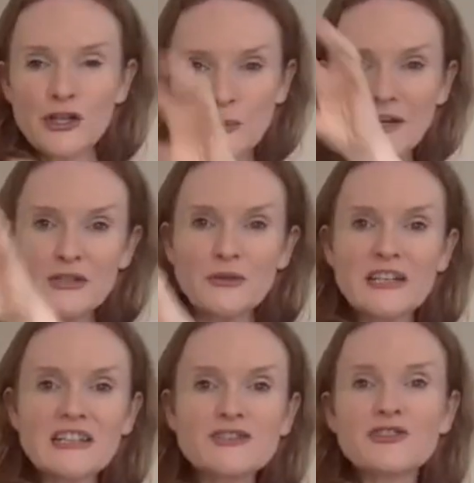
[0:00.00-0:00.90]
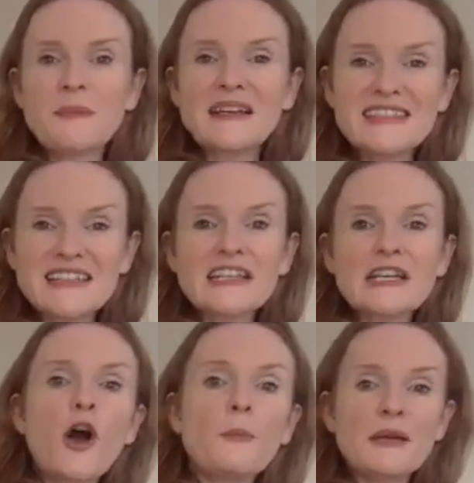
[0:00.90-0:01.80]
where you can just basically
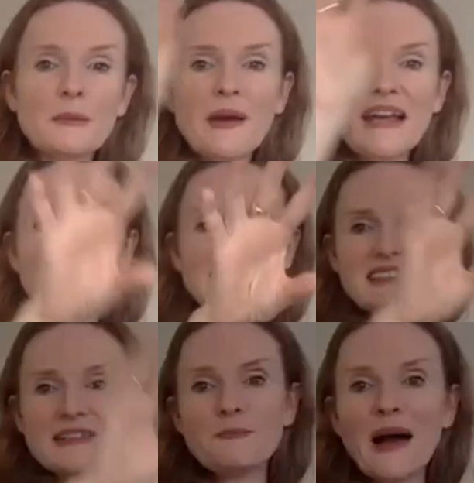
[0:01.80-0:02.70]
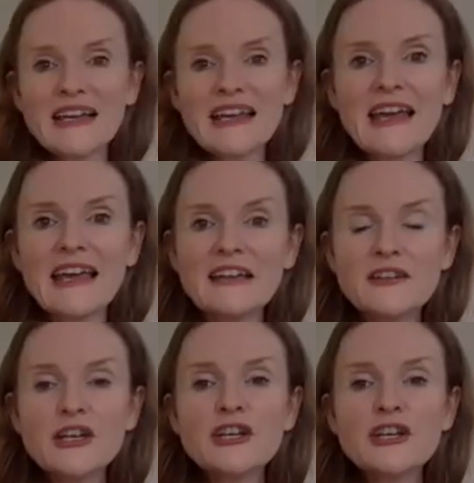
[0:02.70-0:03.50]
copy and paste and bang it in.